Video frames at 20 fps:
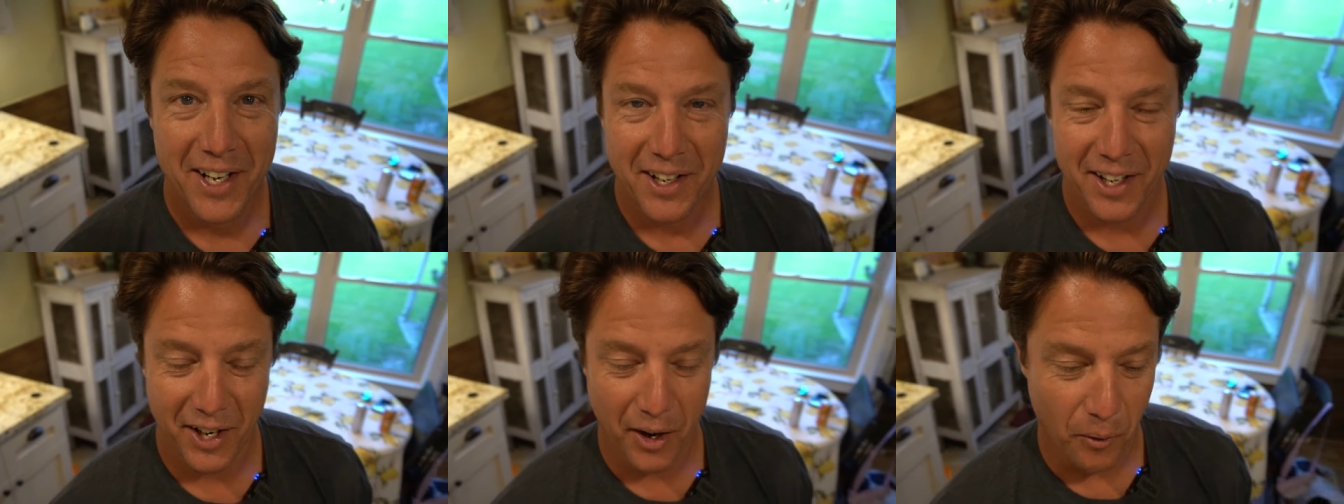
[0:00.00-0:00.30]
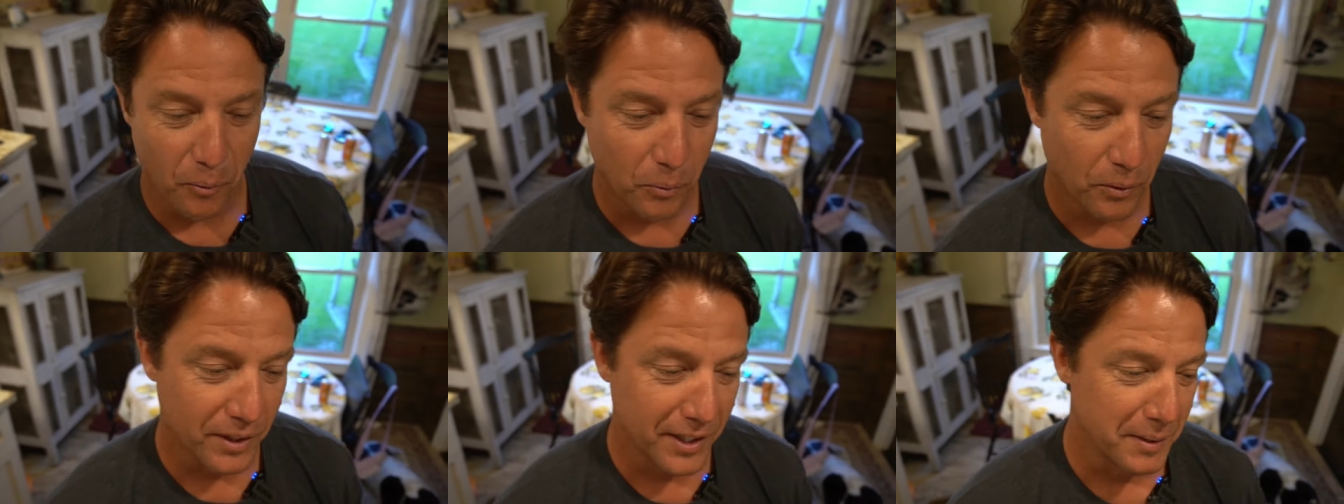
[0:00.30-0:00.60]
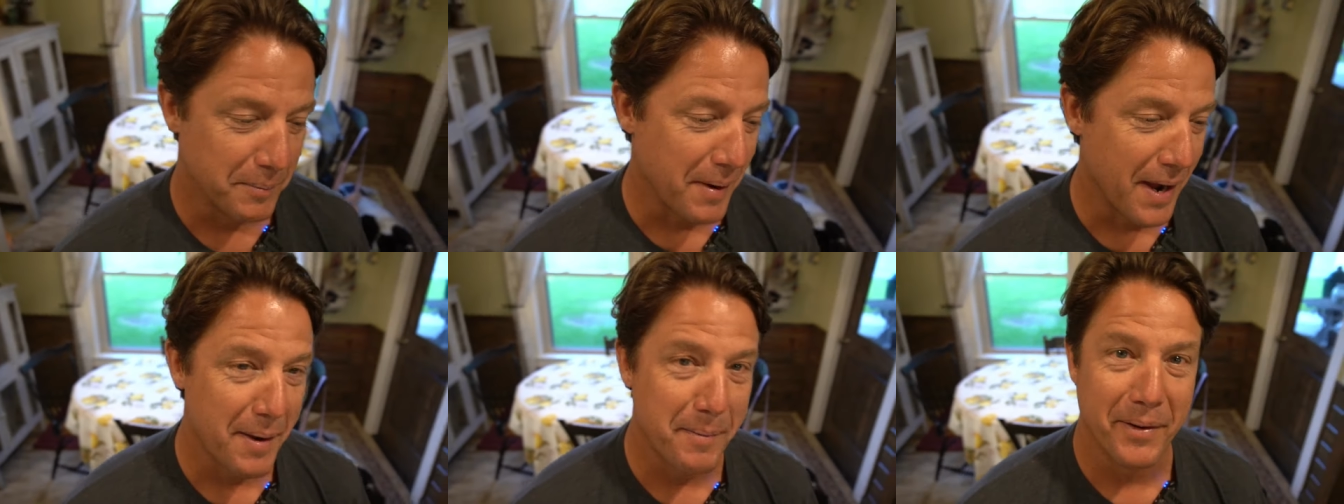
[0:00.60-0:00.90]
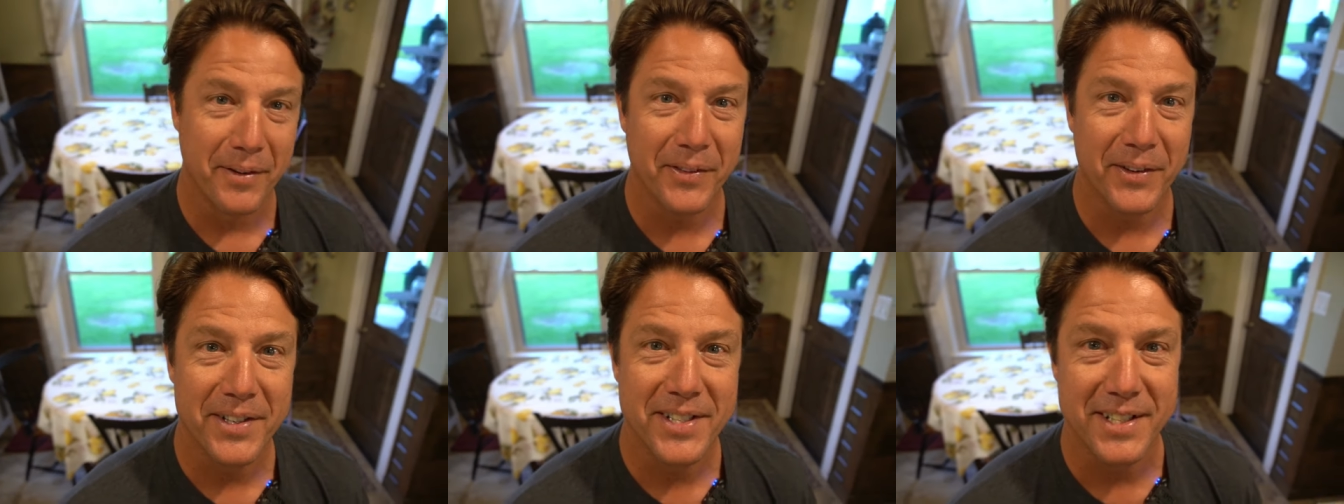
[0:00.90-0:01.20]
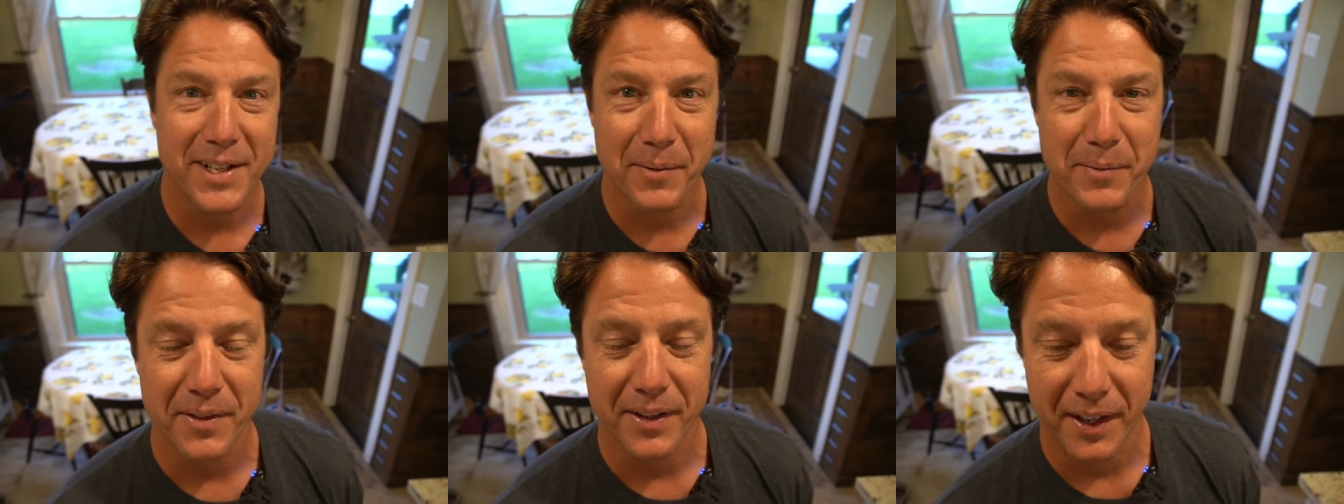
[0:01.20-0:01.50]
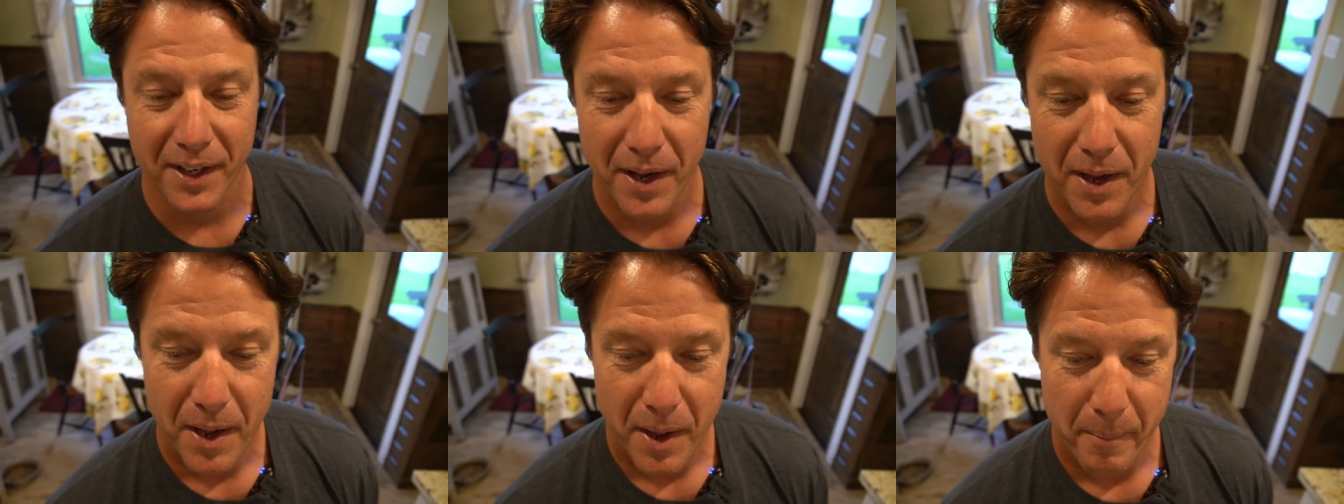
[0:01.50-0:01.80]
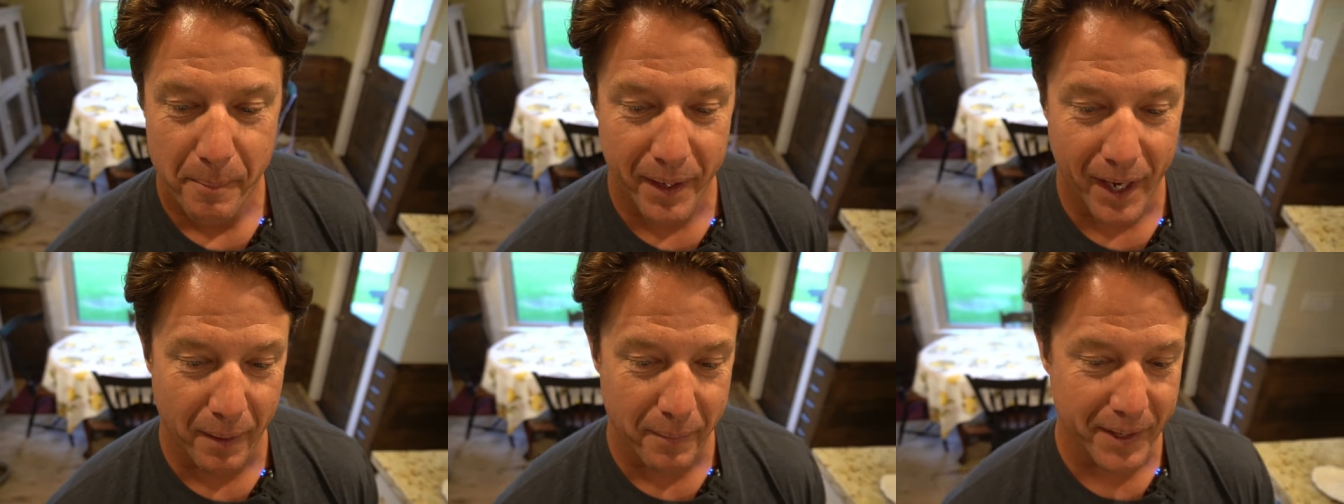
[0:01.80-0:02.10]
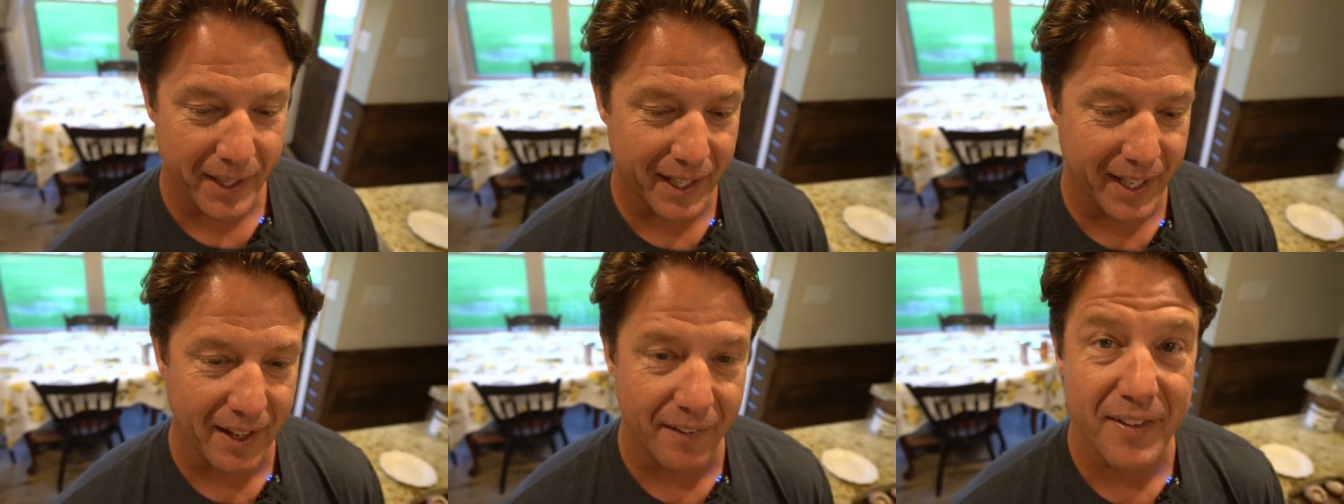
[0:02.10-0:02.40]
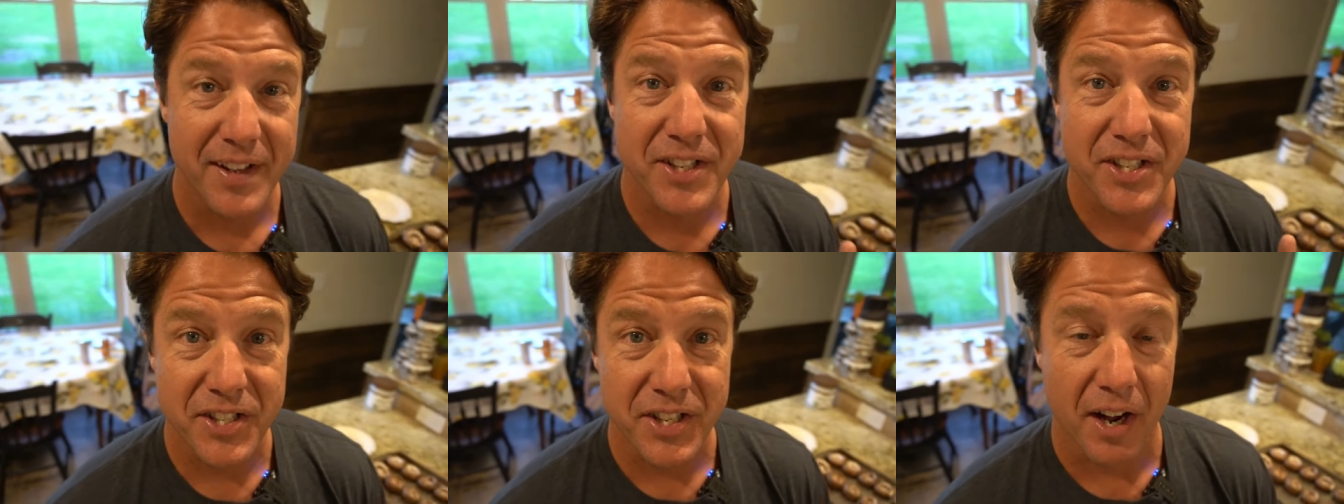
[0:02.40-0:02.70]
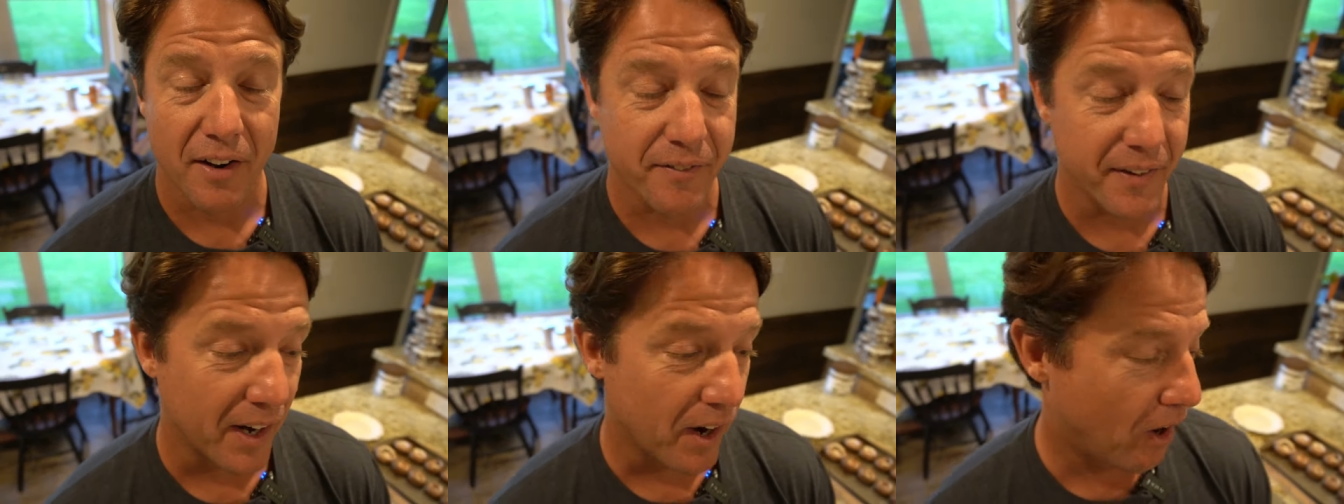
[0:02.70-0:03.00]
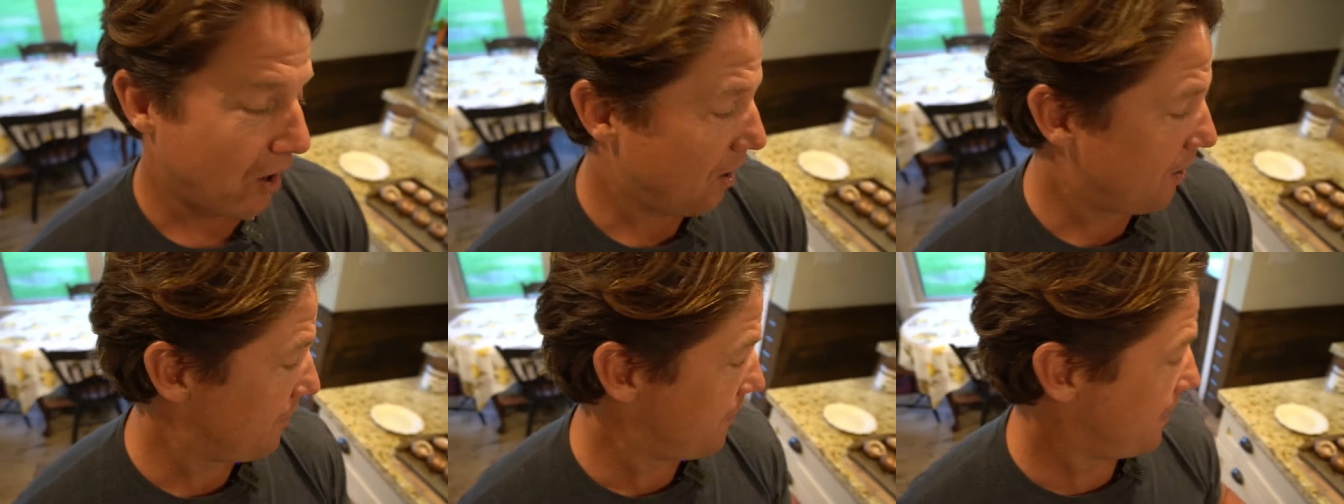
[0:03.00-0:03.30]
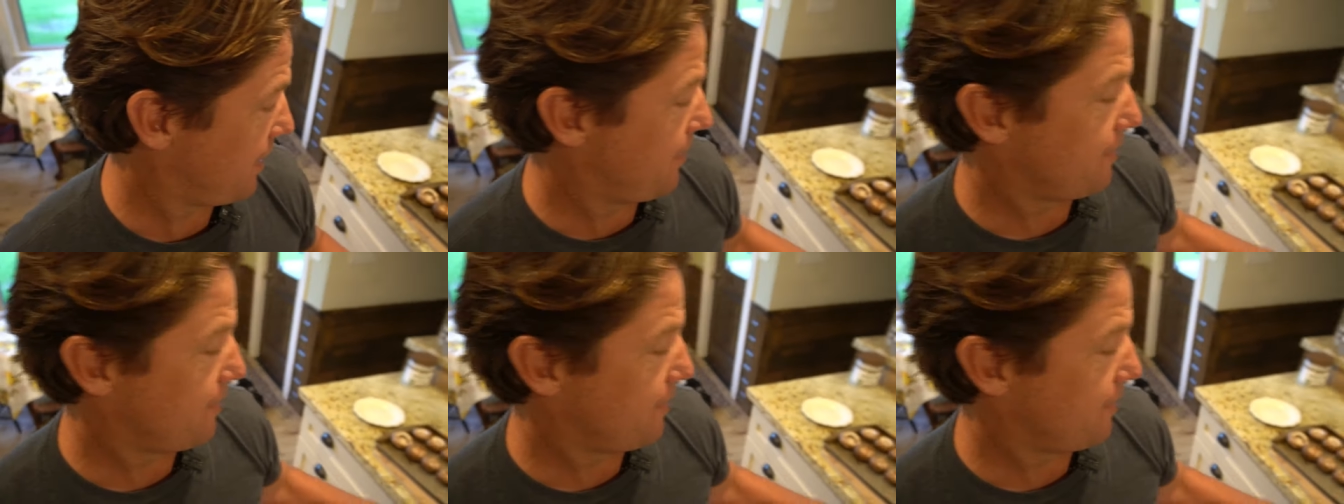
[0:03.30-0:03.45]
like a woolly mammoth or something. But I'm gonna get this stuffing off.